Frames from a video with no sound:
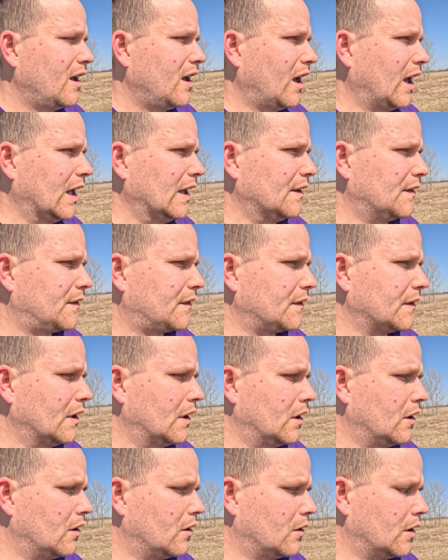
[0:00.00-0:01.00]
And
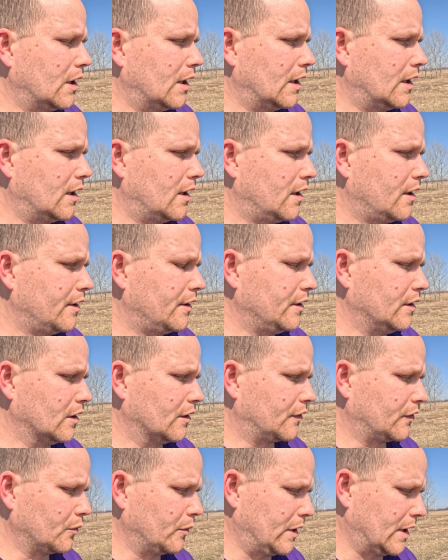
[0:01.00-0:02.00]
so you know,
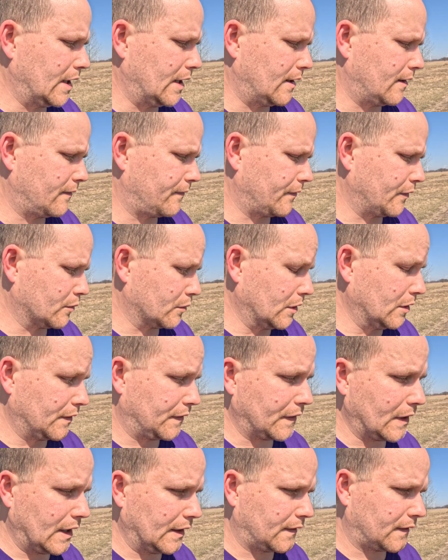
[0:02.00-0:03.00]
so we have the
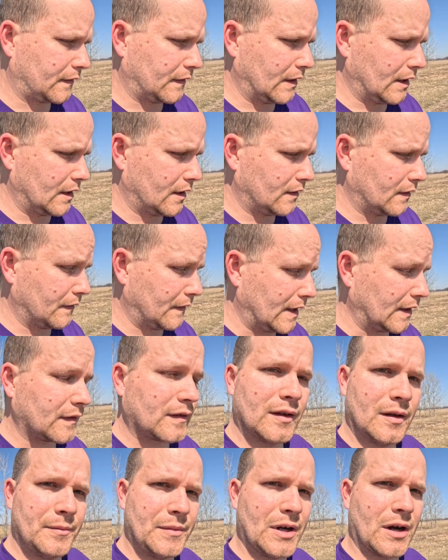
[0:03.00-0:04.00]
roadside stand, and that's
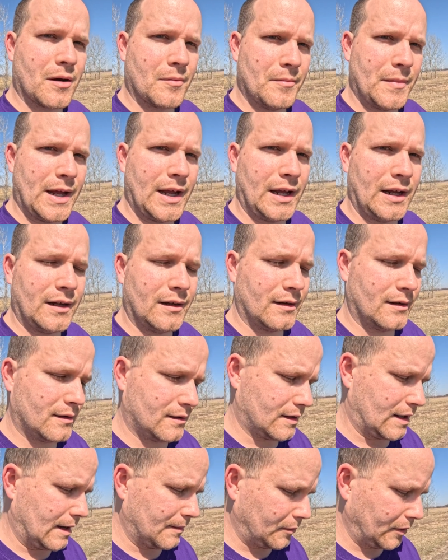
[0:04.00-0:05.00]
going to be our main,
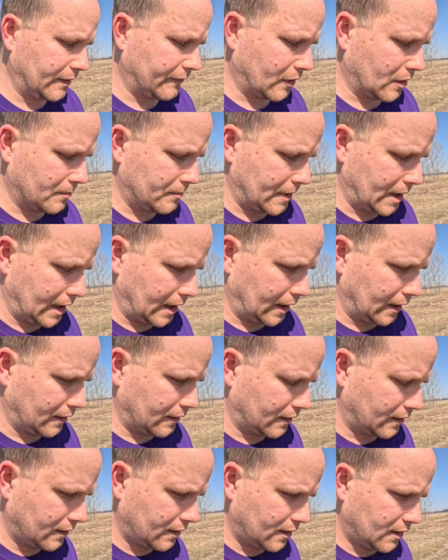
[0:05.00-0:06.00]
I believe, our
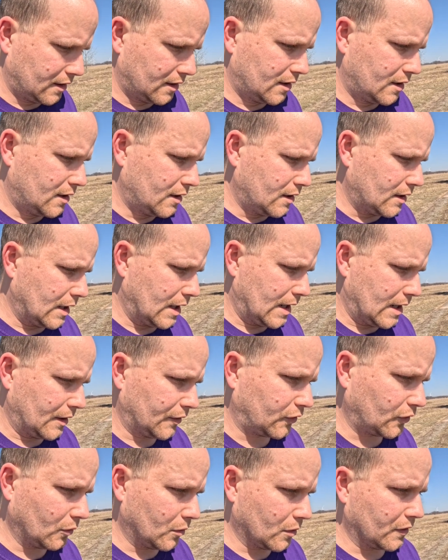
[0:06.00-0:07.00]
main
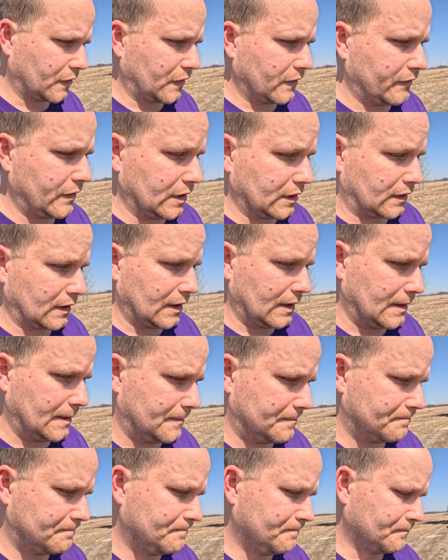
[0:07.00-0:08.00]
source of
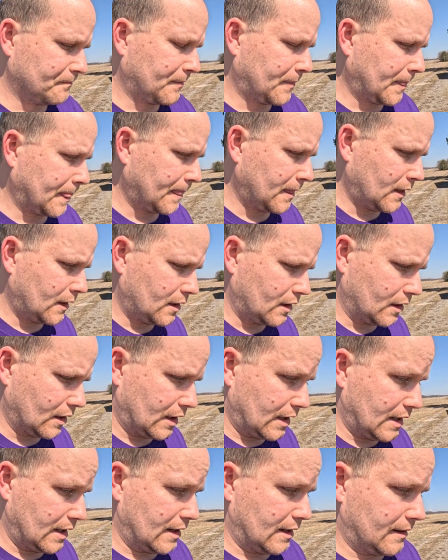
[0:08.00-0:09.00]
income,
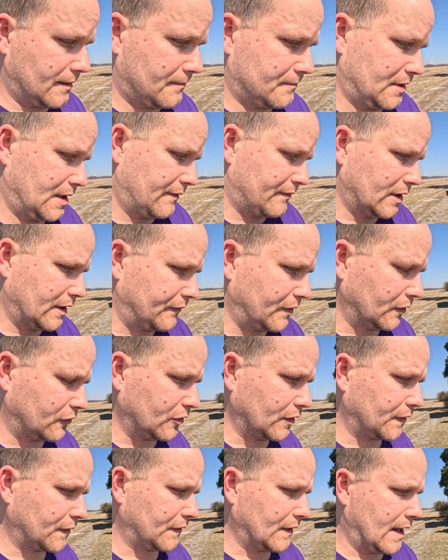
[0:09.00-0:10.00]
even if it's
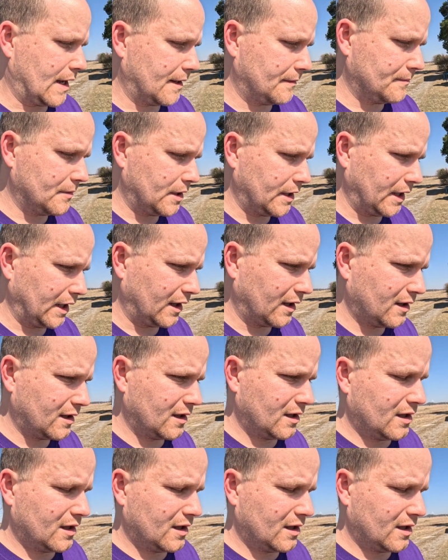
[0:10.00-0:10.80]
just side money.